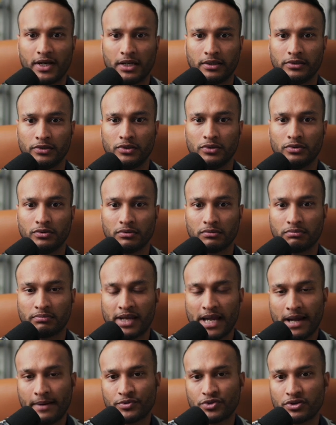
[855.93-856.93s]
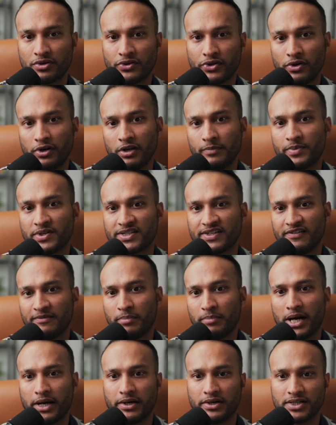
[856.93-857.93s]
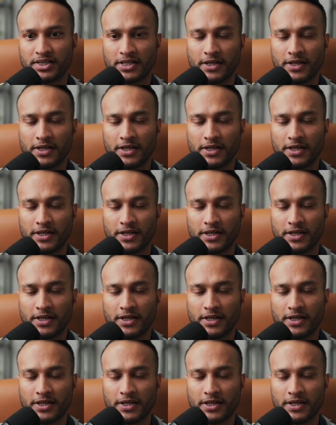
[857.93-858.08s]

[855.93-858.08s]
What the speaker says: you'll capture 30% of buyers.